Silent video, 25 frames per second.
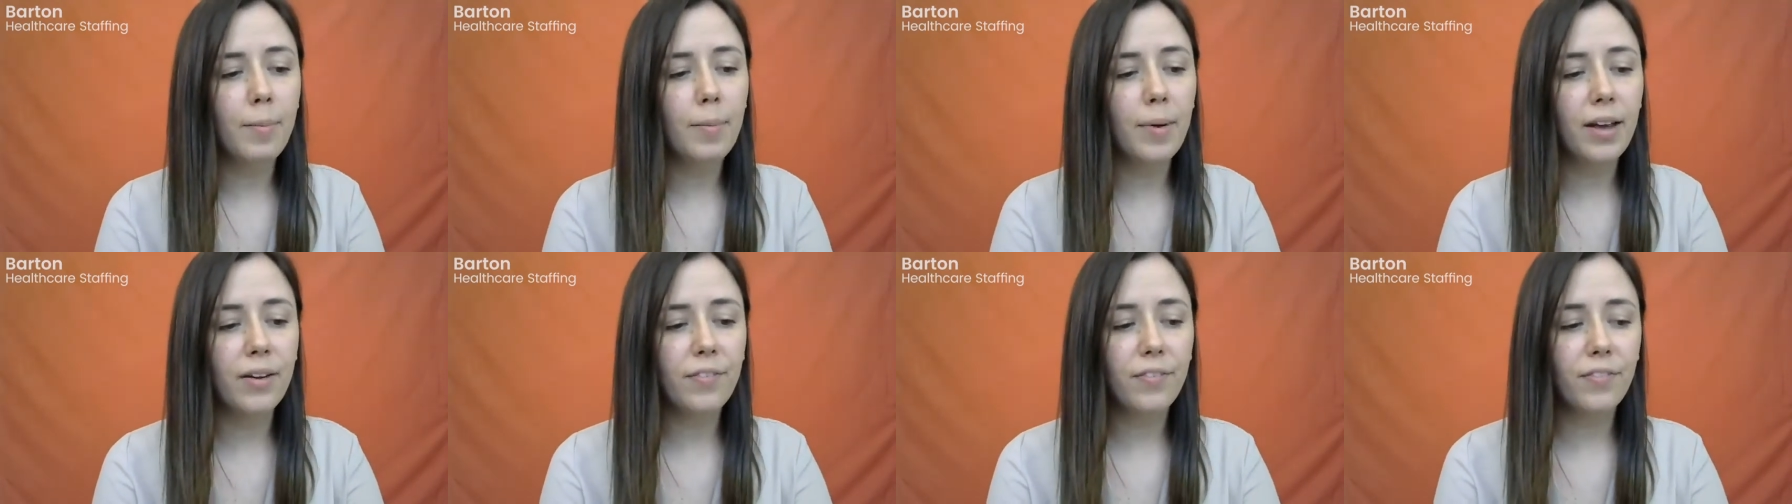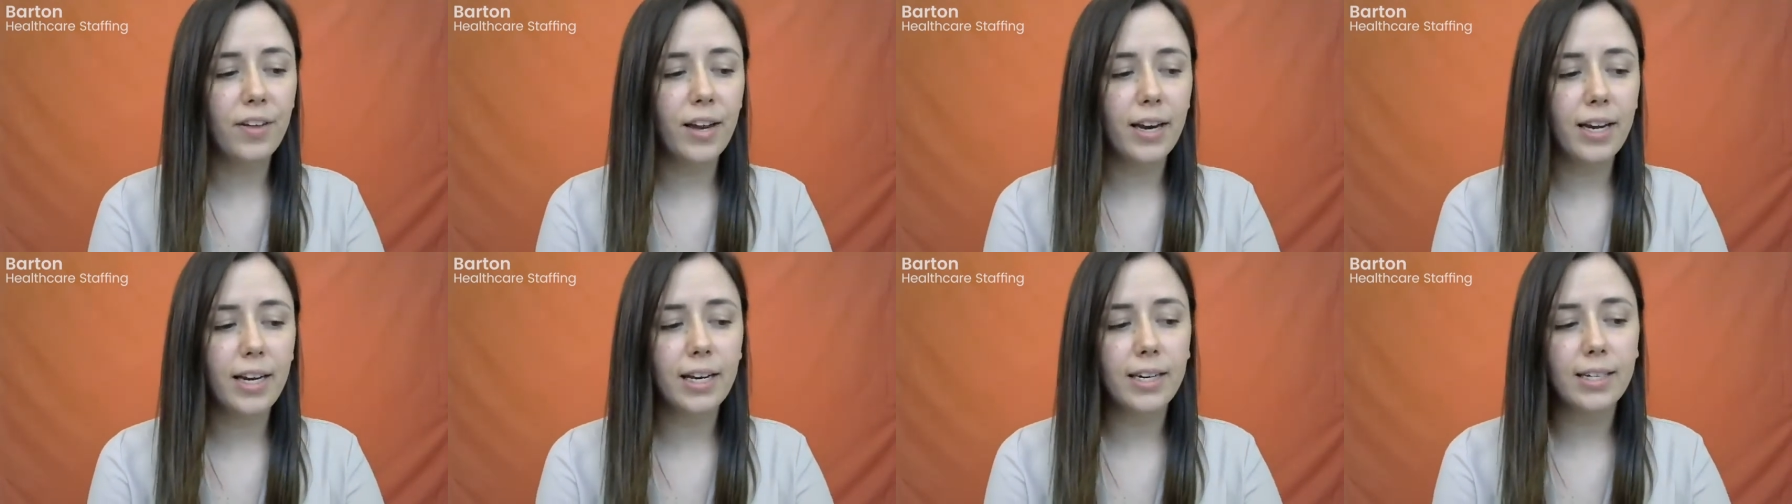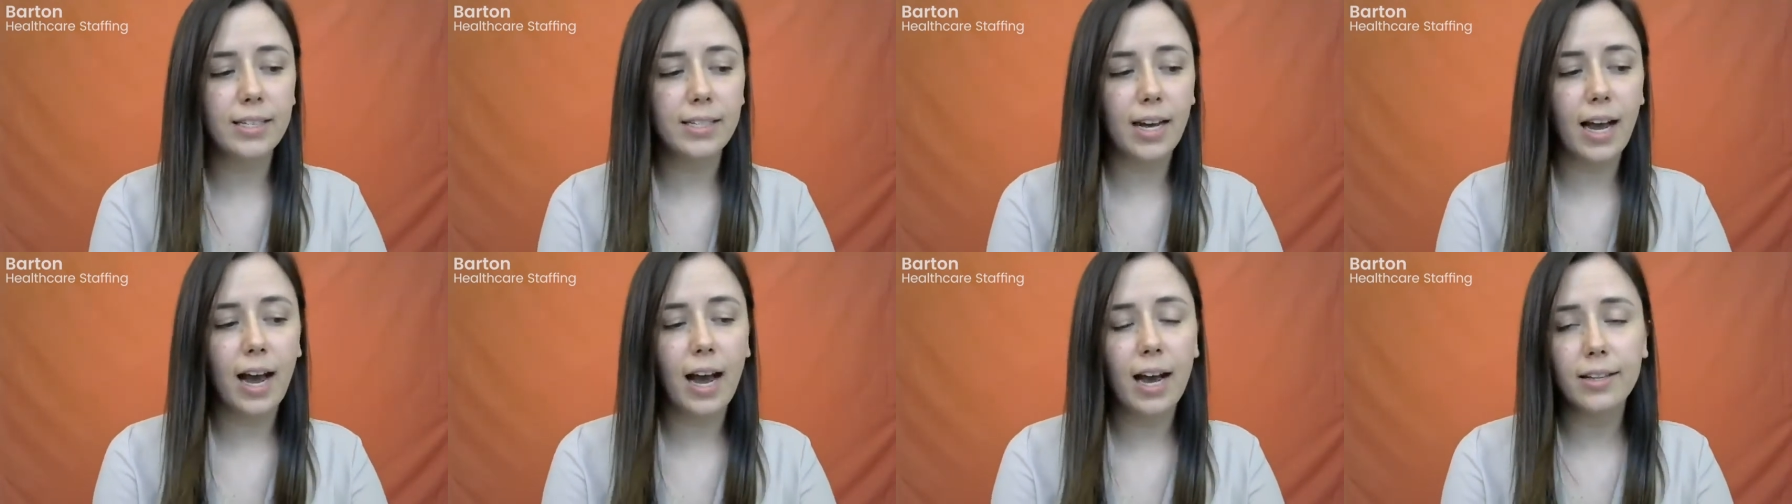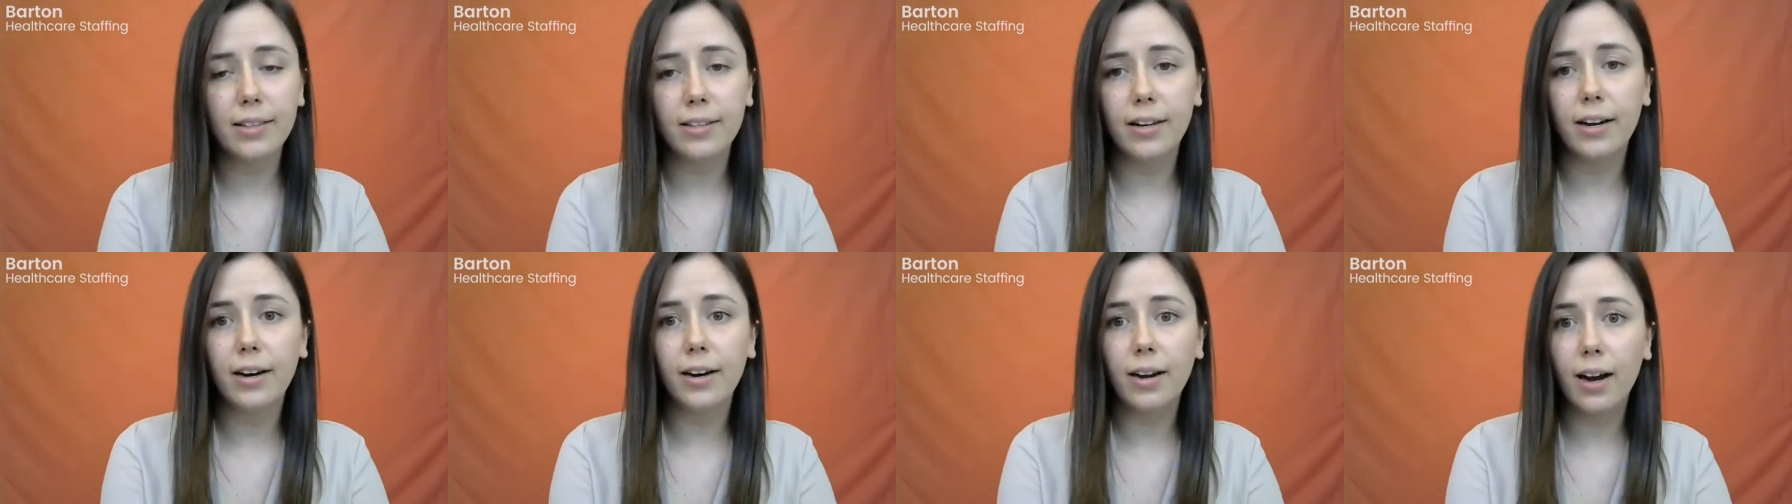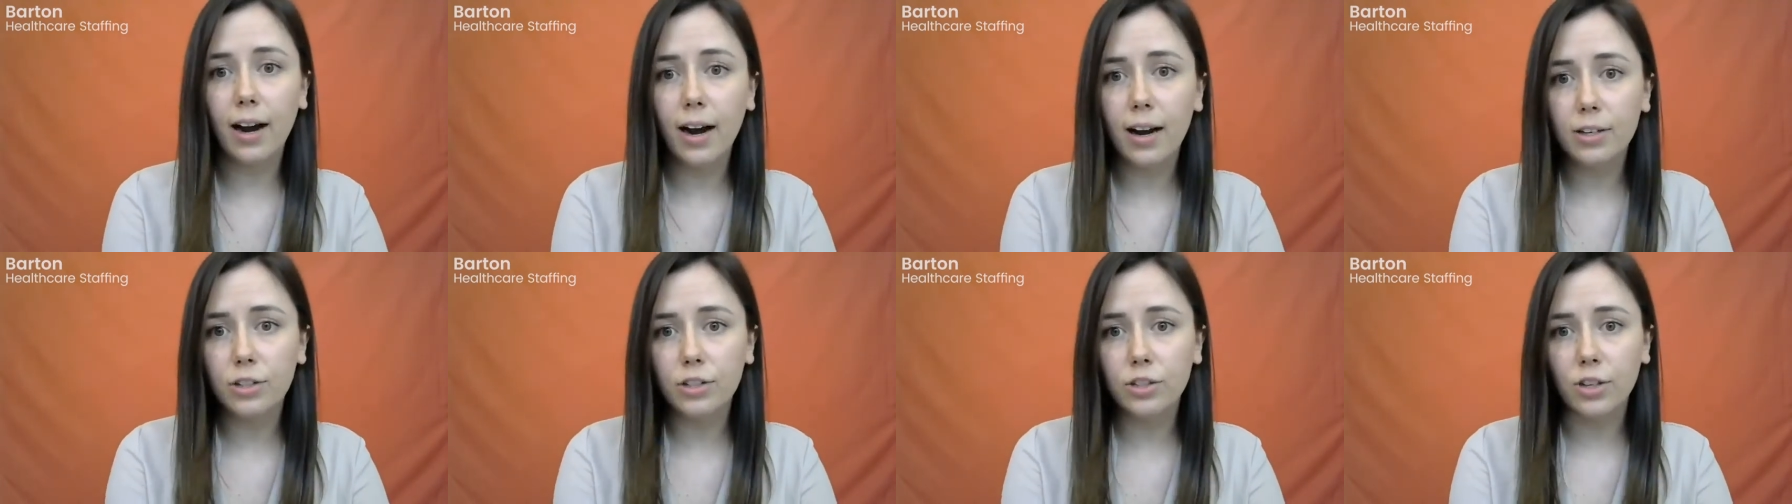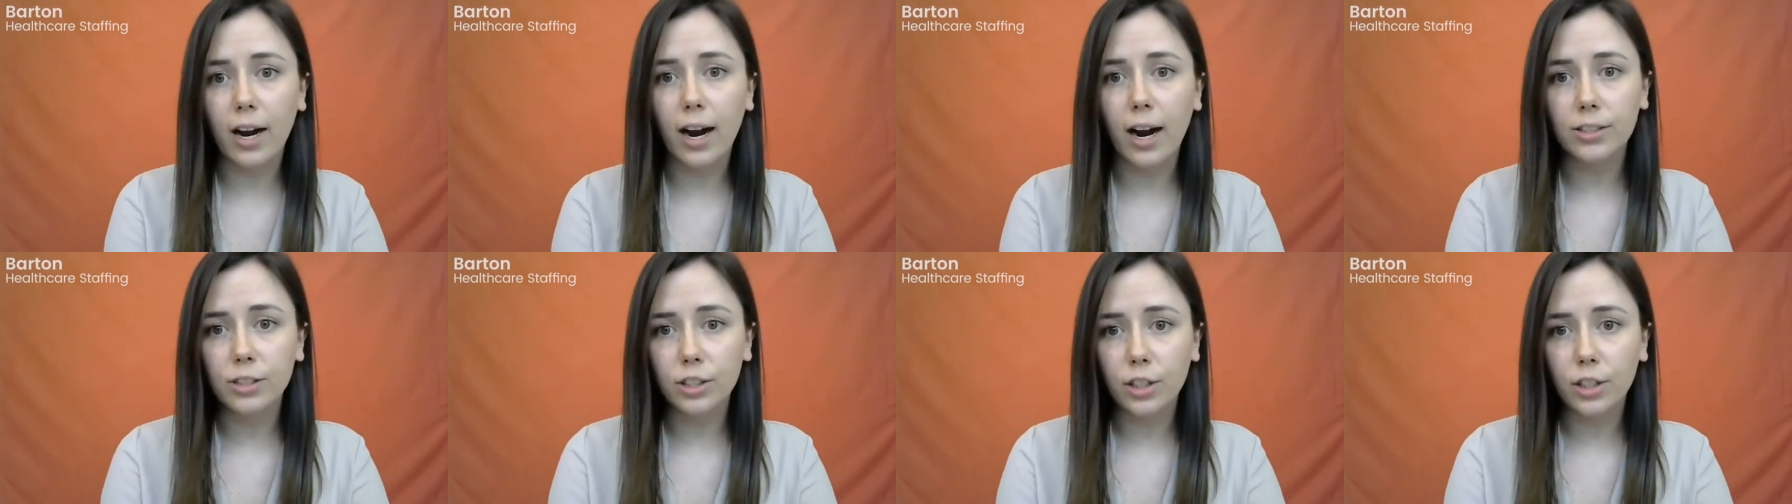if they need to end their
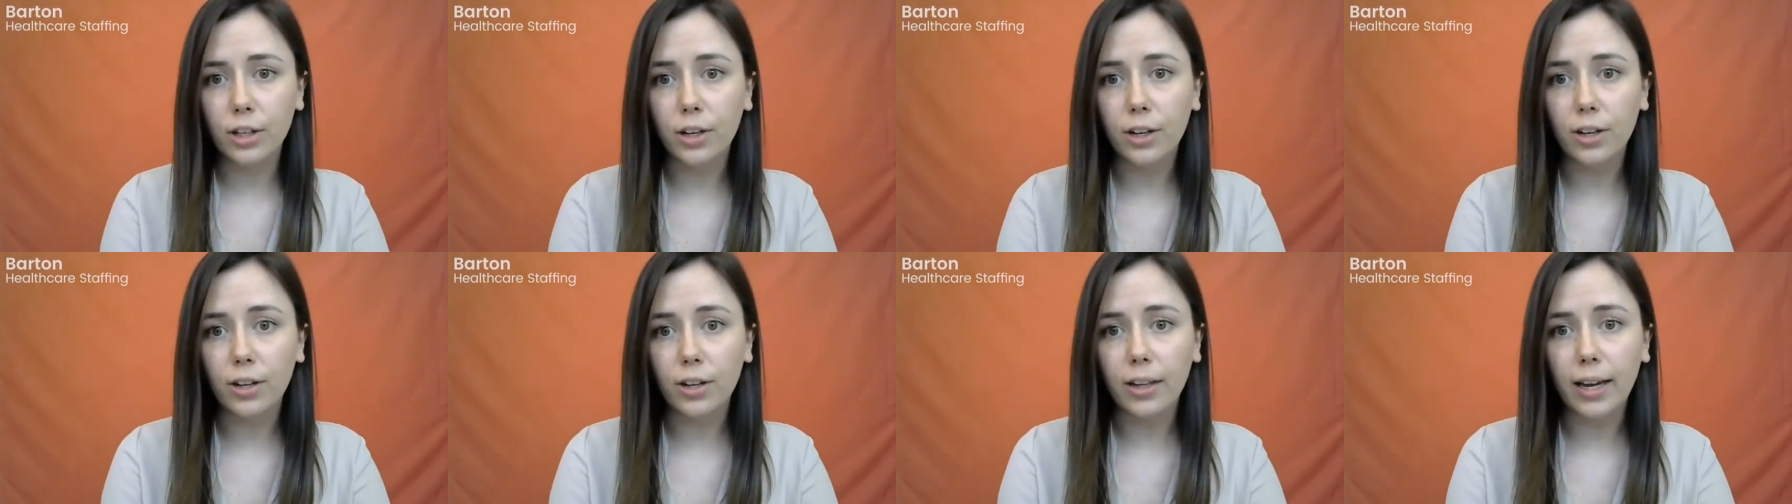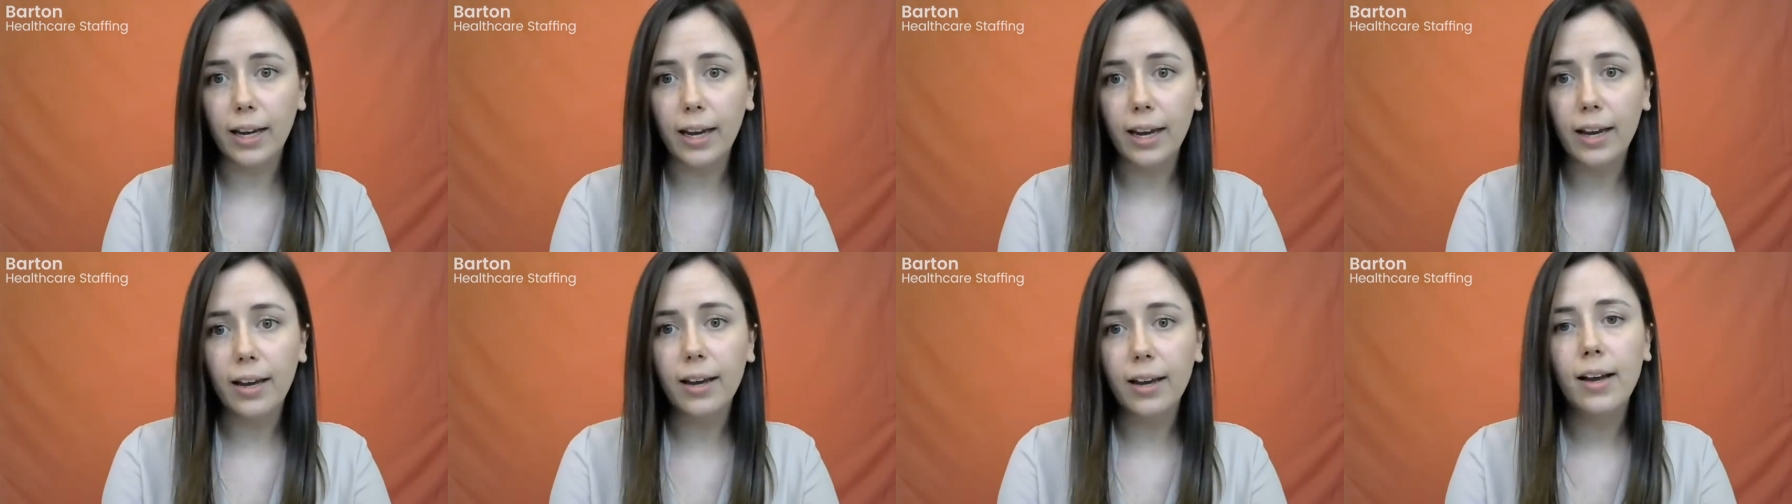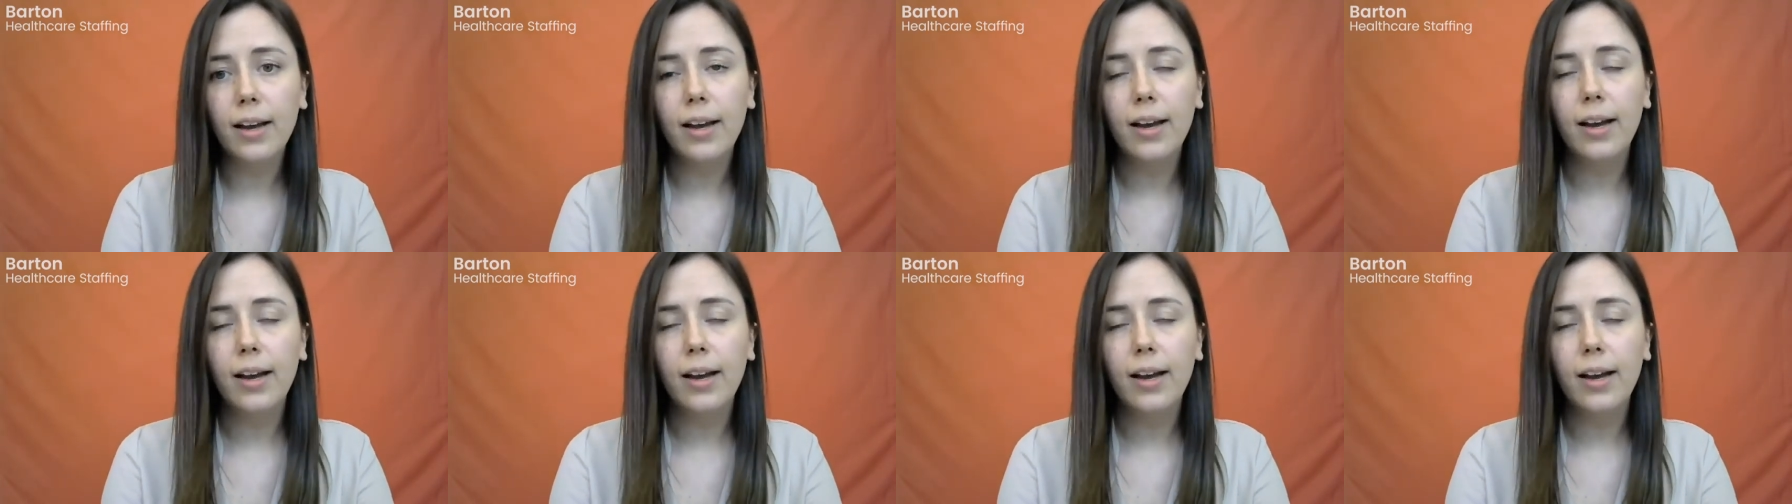contract early.